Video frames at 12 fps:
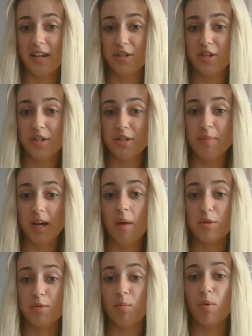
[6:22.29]
it just
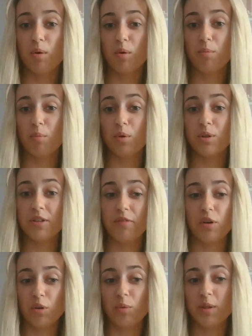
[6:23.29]
becomes more and more
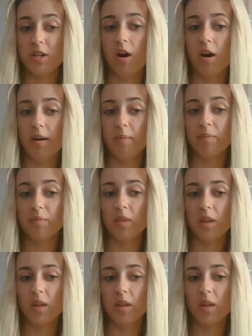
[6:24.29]
difficult with time.